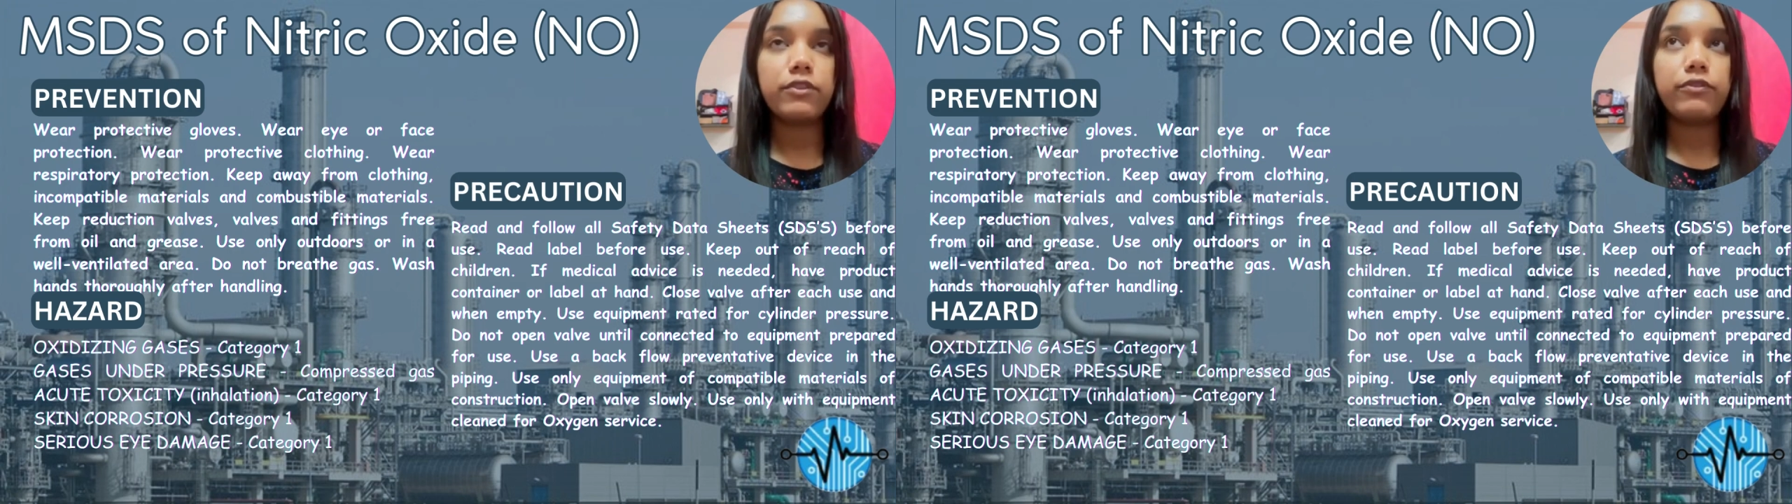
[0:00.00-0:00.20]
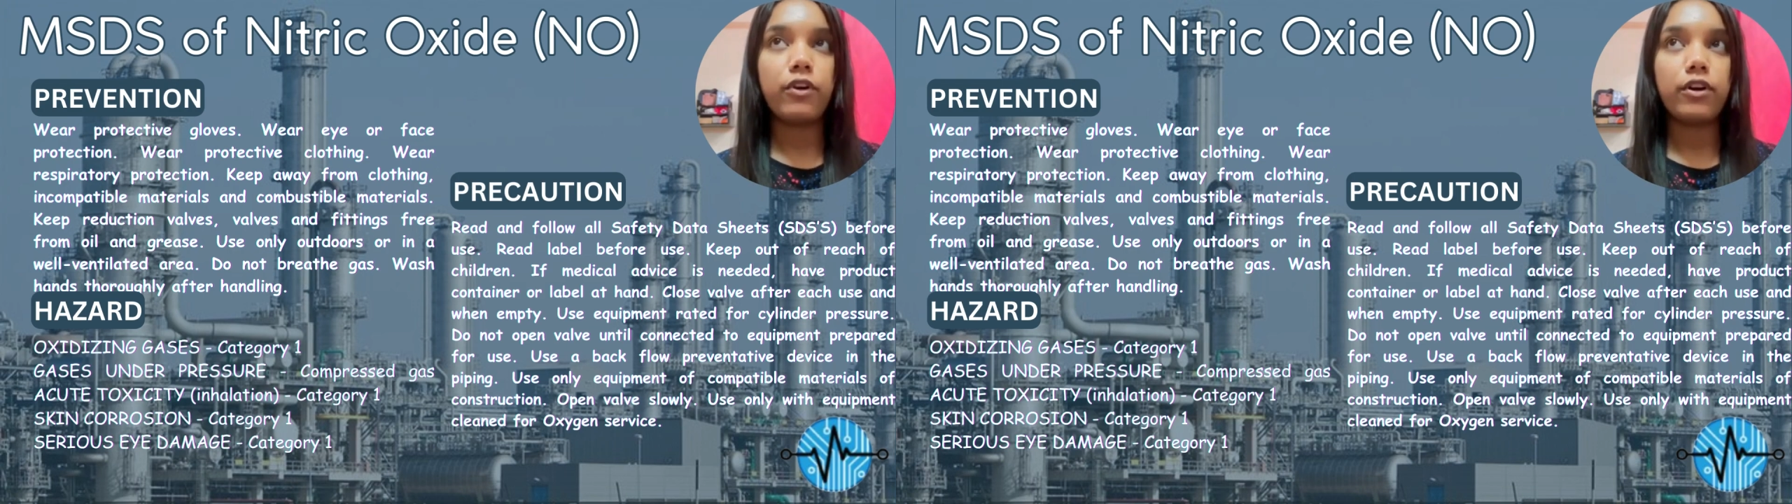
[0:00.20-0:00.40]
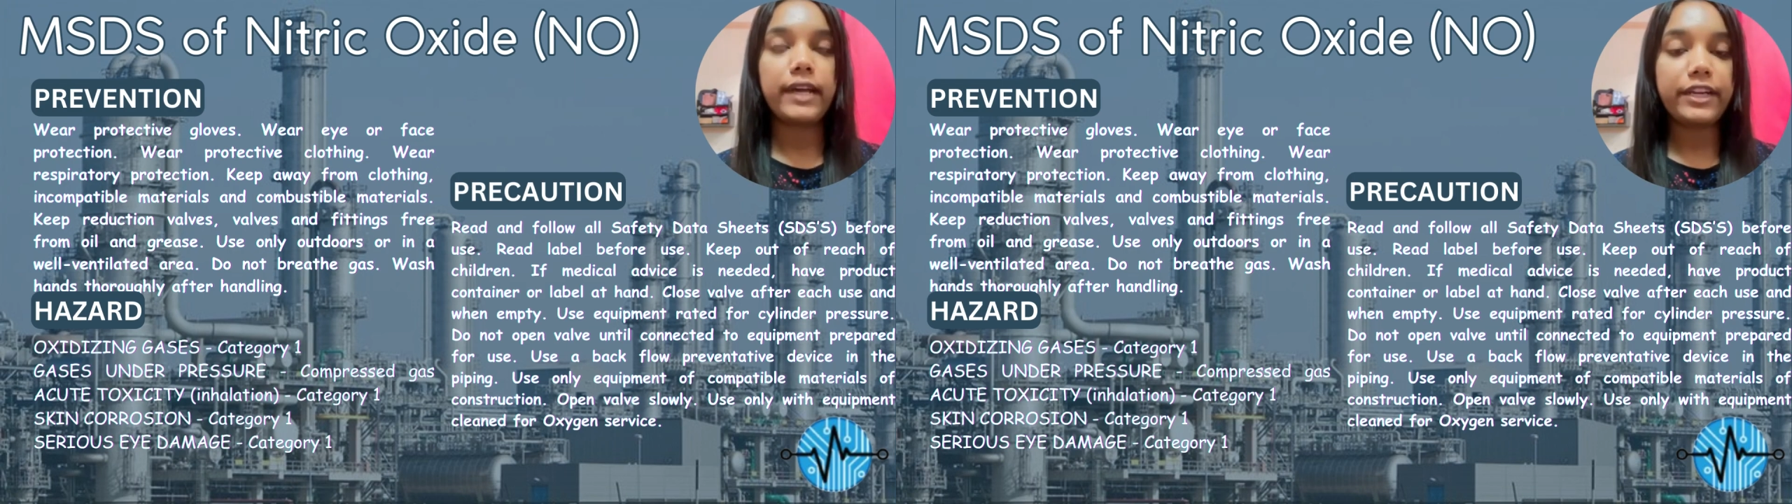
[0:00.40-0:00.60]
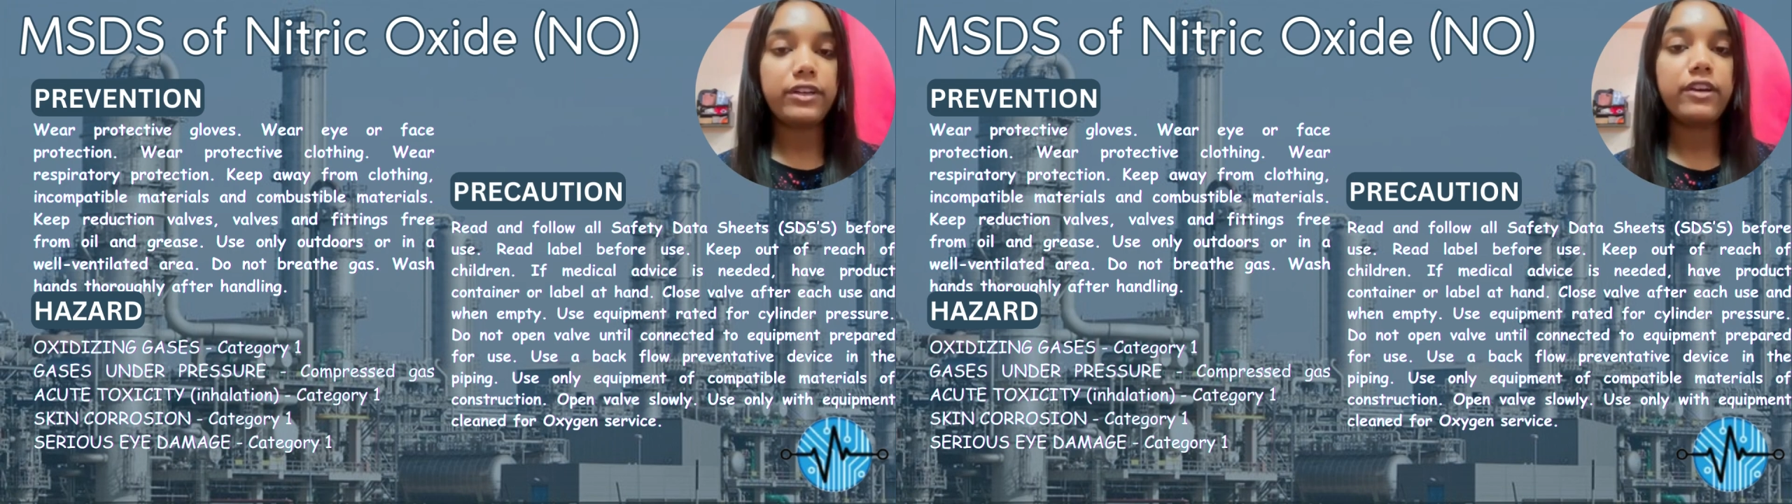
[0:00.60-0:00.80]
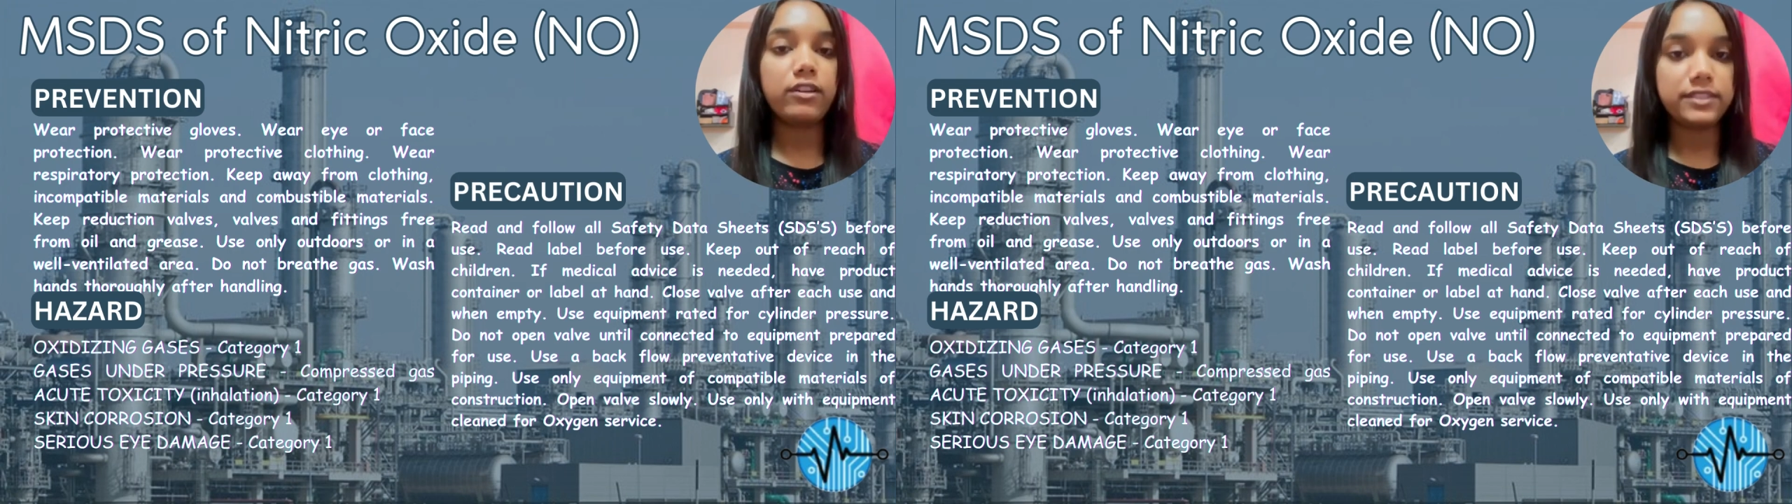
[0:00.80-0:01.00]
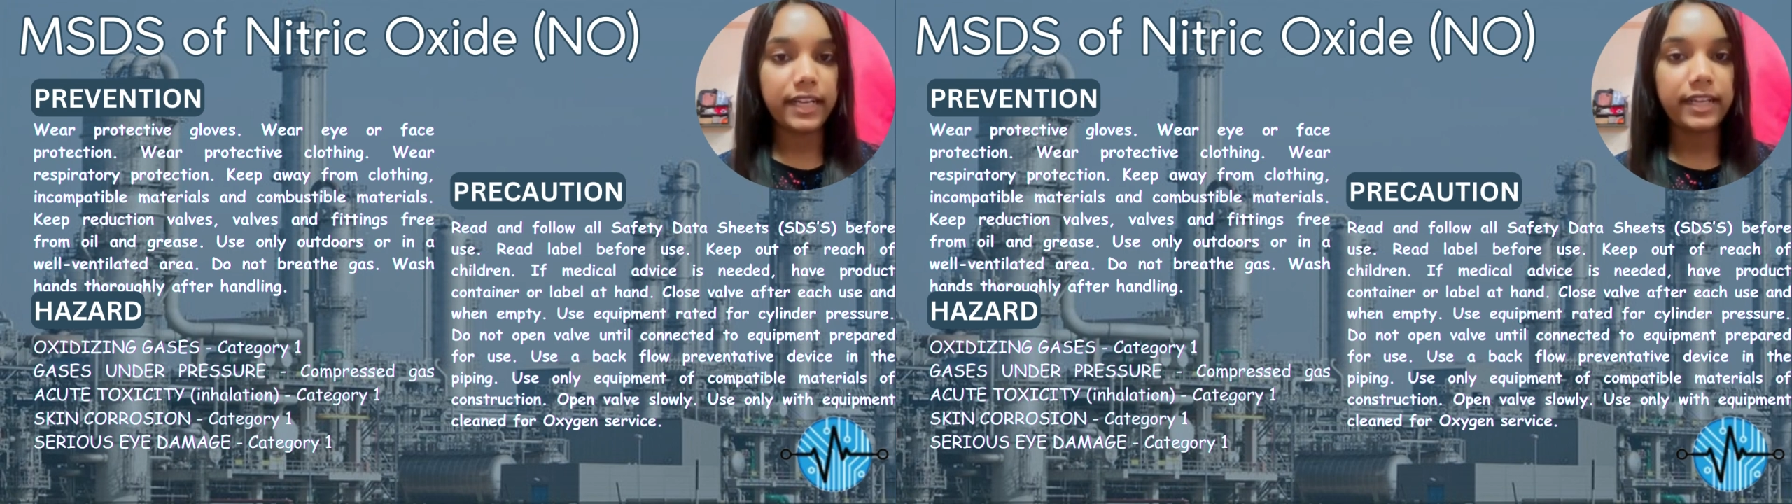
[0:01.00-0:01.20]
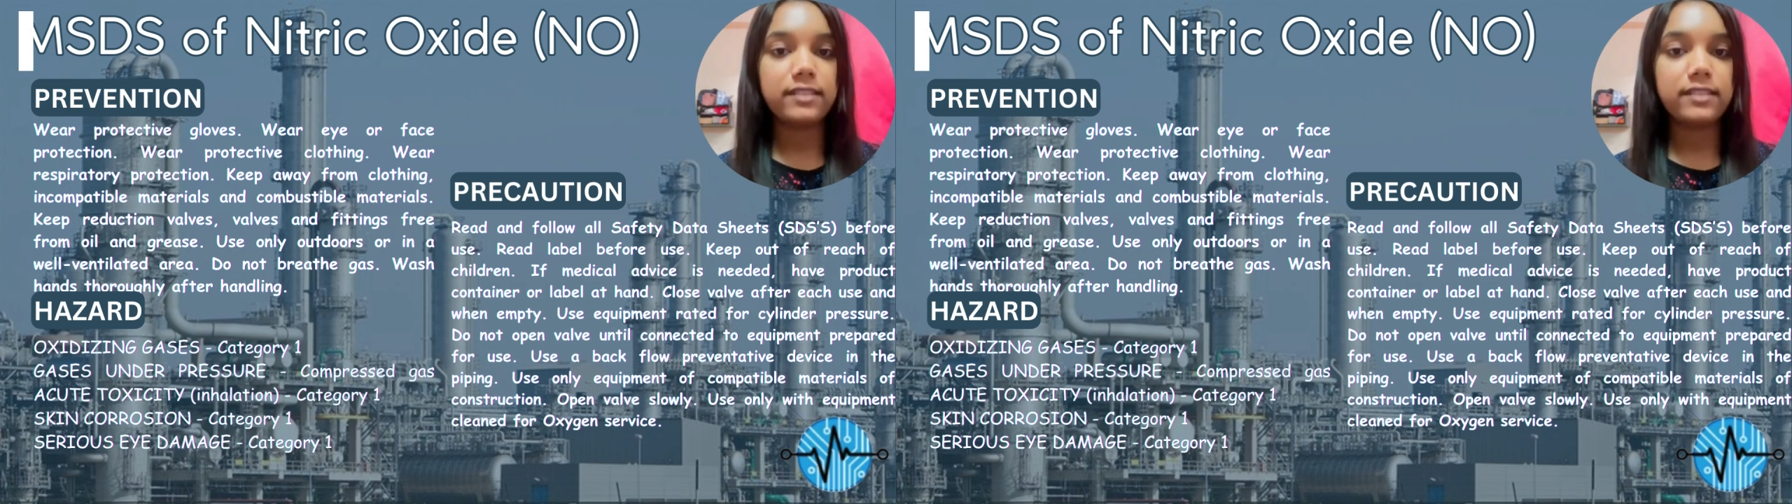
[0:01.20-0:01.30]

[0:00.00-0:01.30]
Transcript: for nitric oxide.